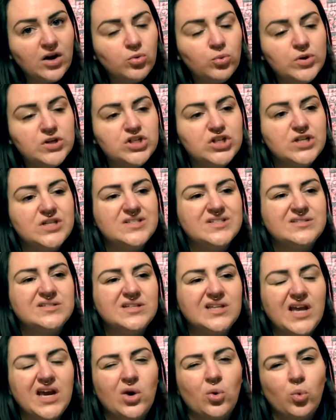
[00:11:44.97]
which is
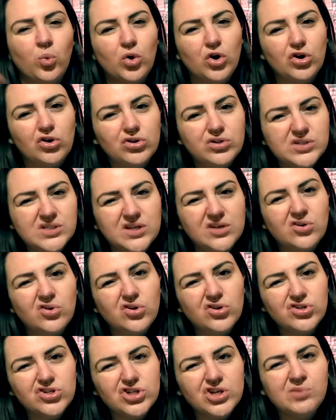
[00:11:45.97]
like world
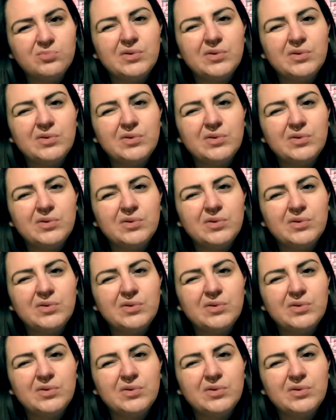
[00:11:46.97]
culture,